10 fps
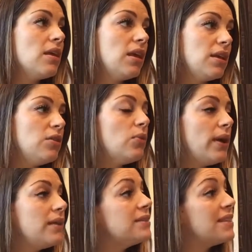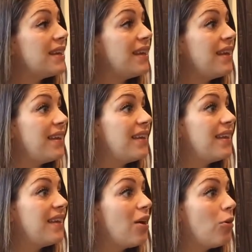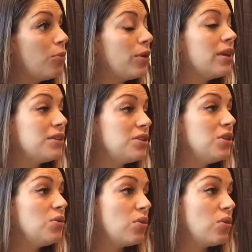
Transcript: can you wait a second? I'll bring it to you,